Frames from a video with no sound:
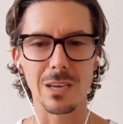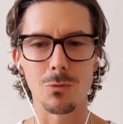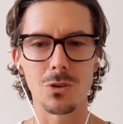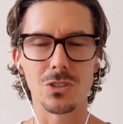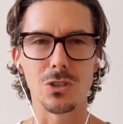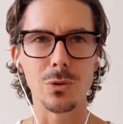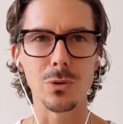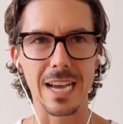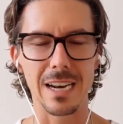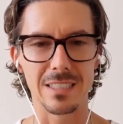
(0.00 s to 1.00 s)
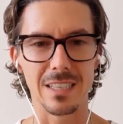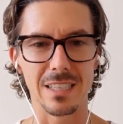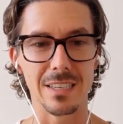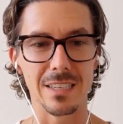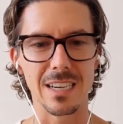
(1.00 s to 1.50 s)
they weren't doing that as a
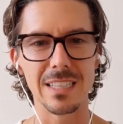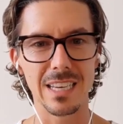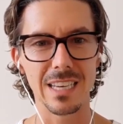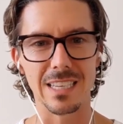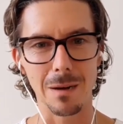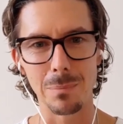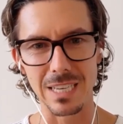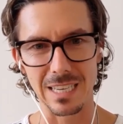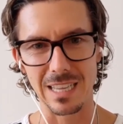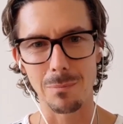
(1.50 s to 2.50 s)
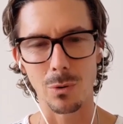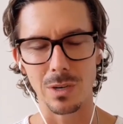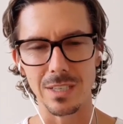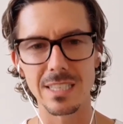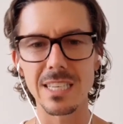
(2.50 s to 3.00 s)
design led company at that
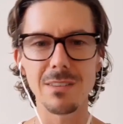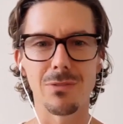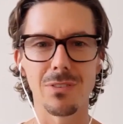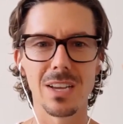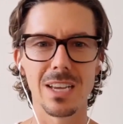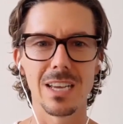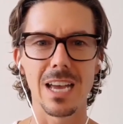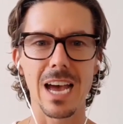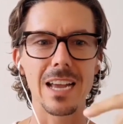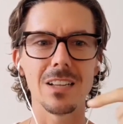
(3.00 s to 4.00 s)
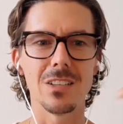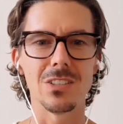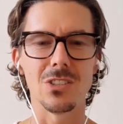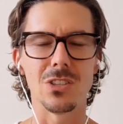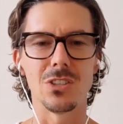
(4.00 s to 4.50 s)
point. Steve had
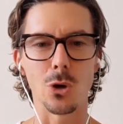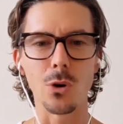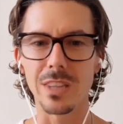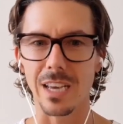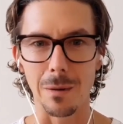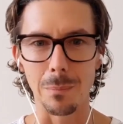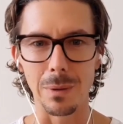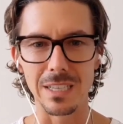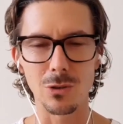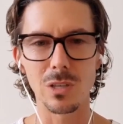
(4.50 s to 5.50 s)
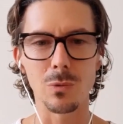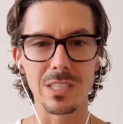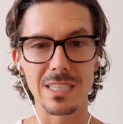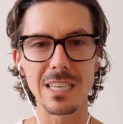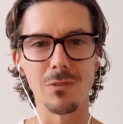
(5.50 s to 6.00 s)
him join the company. It's only when
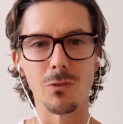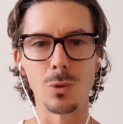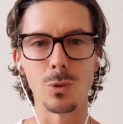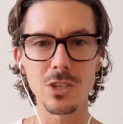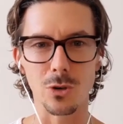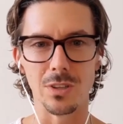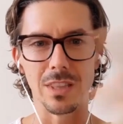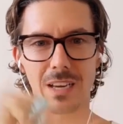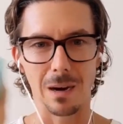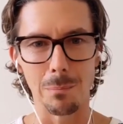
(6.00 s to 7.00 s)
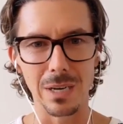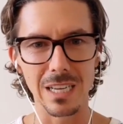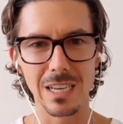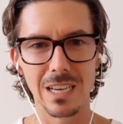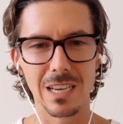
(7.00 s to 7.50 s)
Steve rejoined the
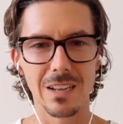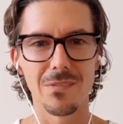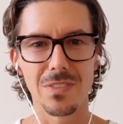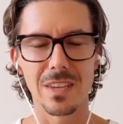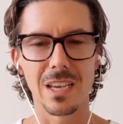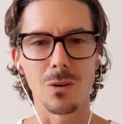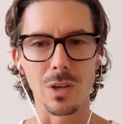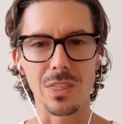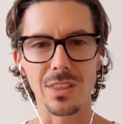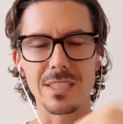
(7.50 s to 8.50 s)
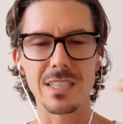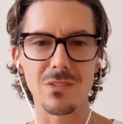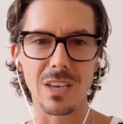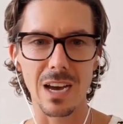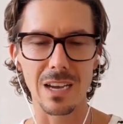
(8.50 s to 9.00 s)
company with
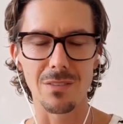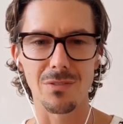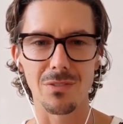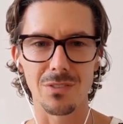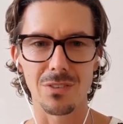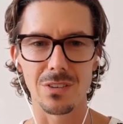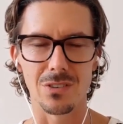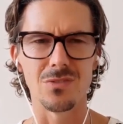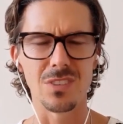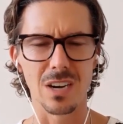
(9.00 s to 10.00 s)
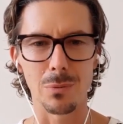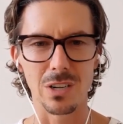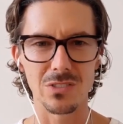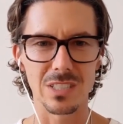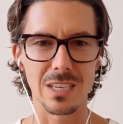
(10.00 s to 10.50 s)
Stevie Ive, or did I pronounce his